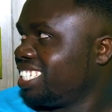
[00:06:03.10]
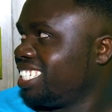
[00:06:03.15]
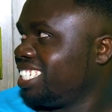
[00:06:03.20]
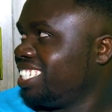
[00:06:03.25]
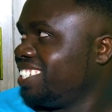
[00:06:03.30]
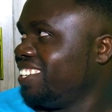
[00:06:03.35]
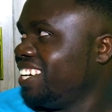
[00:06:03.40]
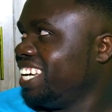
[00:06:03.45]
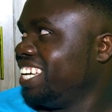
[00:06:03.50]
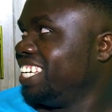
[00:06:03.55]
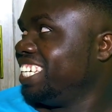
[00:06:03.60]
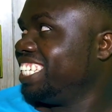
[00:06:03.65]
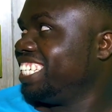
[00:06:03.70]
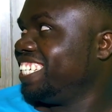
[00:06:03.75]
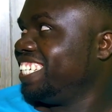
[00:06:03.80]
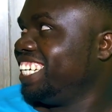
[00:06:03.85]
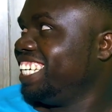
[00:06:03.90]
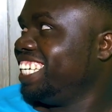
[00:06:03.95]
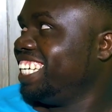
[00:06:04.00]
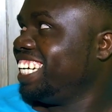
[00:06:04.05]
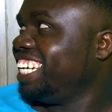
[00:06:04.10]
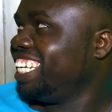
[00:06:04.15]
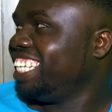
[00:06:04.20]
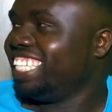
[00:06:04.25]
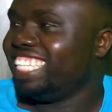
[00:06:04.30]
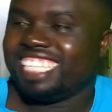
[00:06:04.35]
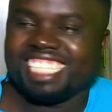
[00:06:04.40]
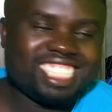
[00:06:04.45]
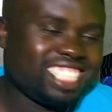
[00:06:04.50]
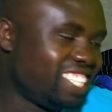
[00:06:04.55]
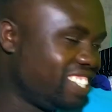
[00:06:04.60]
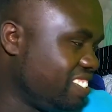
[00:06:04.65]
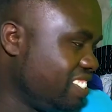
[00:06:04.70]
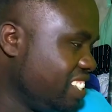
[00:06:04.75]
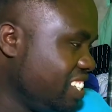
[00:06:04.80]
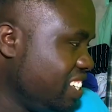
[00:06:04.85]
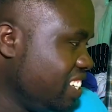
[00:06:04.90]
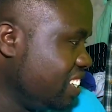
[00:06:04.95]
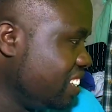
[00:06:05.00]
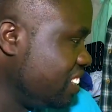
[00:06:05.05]
Why are you hiding yourself?
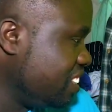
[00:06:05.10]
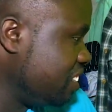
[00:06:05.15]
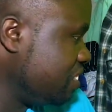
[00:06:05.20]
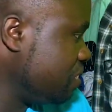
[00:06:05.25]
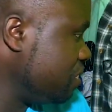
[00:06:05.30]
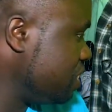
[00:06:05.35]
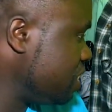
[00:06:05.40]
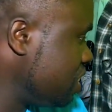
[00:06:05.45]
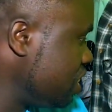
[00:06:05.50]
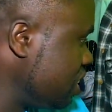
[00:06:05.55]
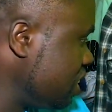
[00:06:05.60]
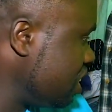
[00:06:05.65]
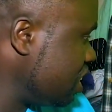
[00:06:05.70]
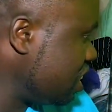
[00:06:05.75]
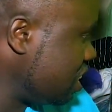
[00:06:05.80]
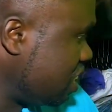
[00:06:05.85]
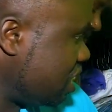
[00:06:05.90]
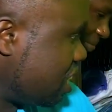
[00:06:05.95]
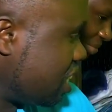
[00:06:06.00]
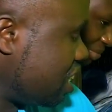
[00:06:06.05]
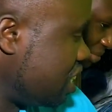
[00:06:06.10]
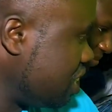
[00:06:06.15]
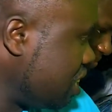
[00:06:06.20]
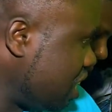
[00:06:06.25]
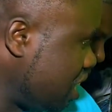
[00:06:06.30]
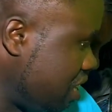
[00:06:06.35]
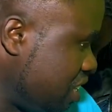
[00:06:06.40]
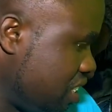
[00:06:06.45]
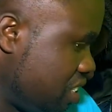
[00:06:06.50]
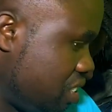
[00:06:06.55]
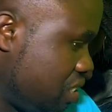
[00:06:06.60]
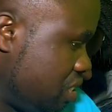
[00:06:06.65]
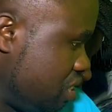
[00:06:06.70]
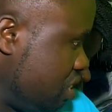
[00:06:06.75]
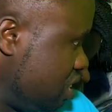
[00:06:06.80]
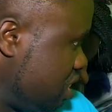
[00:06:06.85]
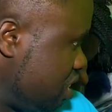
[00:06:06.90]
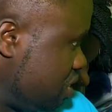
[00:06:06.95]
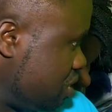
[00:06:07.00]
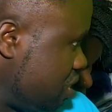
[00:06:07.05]
Which okay, I want to
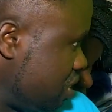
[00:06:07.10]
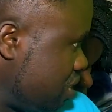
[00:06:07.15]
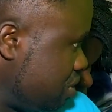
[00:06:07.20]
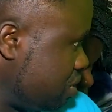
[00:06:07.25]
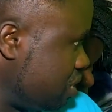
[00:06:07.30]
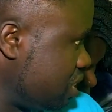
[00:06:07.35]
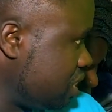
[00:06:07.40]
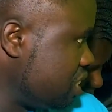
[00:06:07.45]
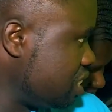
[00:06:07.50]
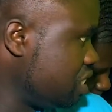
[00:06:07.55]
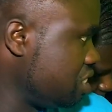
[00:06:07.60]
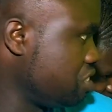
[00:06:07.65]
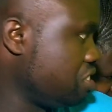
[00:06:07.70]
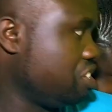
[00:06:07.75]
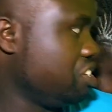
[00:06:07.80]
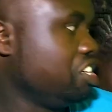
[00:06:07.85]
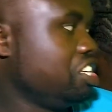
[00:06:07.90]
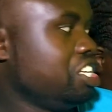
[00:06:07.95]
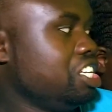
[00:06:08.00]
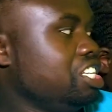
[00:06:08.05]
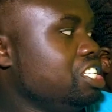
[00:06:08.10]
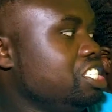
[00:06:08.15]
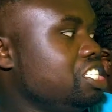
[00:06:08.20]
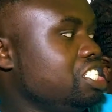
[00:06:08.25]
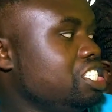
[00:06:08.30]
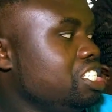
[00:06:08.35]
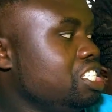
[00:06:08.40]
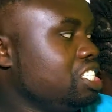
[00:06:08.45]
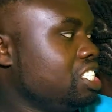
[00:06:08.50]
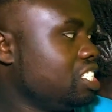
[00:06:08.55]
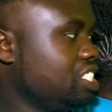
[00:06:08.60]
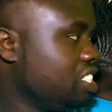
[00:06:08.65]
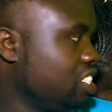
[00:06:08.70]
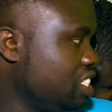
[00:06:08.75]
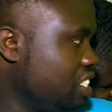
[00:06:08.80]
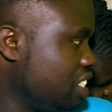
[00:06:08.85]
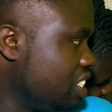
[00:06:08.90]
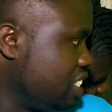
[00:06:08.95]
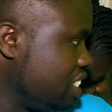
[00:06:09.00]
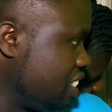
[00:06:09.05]
use one of these. Oh, yes, she is.
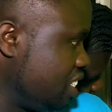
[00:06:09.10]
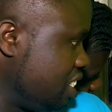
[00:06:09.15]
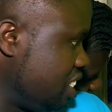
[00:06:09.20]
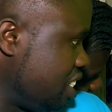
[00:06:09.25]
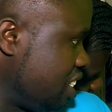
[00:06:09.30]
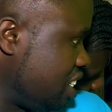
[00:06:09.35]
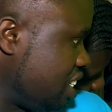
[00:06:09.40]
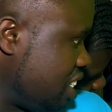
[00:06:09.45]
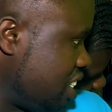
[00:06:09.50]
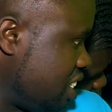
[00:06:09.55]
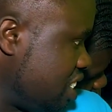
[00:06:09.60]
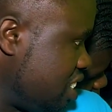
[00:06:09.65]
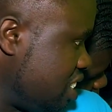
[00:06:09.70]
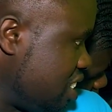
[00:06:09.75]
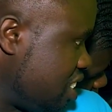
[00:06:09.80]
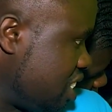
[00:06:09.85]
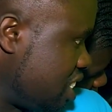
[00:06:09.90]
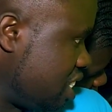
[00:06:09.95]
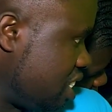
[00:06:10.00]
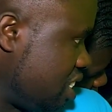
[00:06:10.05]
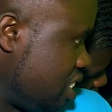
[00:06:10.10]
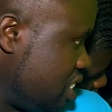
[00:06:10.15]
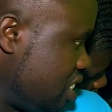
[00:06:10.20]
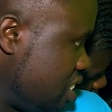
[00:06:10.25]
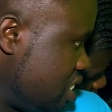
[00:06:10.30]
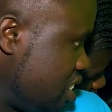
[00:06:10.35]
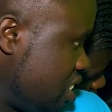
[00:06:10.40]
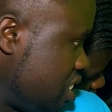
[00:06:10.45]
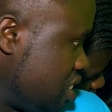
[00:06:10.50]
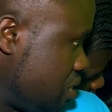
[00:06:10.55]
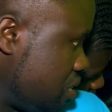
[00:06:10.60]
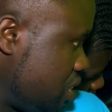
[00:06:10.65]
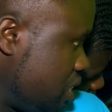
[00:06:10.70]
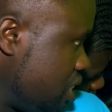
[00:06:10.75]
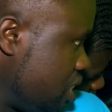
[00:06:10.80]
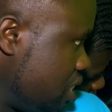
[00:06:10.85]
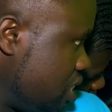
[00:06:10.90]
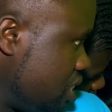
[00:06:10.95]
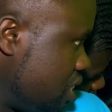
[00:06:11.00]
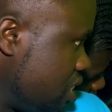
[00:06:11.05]
Okay, this one,
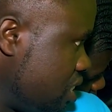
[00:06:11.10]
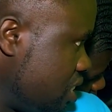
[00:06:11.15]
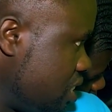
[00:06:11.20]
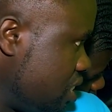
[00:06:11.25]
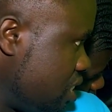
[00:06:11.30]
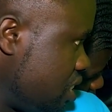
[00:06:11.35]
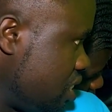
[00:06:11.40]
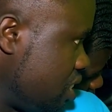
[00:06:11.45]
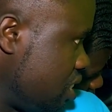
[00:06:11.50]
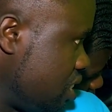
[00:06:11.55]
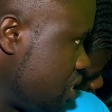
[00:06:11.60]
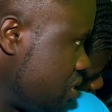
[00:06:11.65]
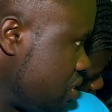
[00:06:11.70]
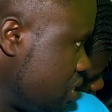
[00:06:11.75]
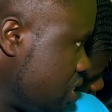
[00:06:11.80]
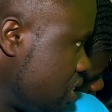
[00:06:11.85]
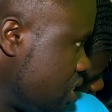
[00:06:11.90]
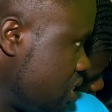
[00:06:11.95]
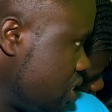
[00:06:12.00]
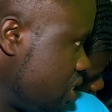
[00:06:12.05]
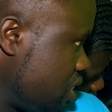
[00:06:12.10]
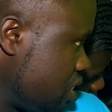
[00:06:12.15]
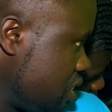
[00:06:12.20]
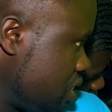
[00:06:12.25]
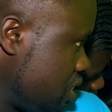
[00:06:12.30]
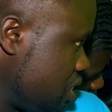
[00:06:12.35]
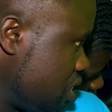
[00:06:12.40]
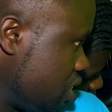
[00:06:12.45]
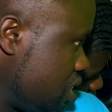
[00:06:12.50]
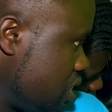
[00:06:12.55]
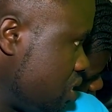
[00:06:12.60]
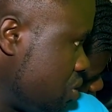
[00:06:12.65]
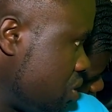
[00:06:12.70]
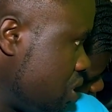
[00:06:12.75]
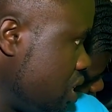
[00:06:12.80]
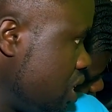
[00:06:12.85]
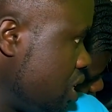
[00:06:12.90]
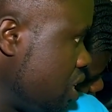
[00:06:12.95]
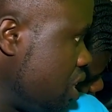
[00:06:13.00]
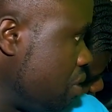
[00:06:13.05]
this one, this one.
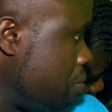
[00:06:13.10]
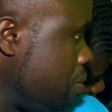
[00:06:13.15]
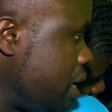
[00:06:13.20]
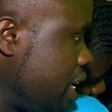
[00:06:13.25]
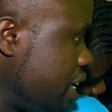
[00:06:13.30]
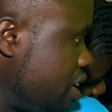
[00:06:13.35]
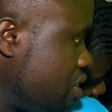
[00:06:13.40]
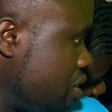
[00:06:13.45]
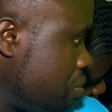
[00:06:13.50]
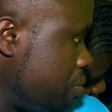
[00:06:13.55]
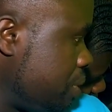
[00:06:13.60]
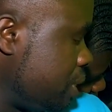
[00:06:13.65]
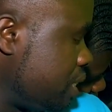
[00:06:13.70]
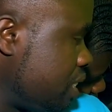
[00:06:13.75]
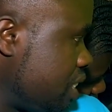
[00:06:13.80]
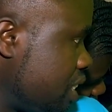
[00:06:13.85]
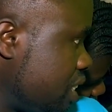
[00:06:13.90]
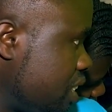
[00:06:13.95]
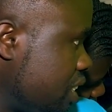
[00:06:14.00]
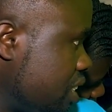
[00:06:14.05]
The background picture.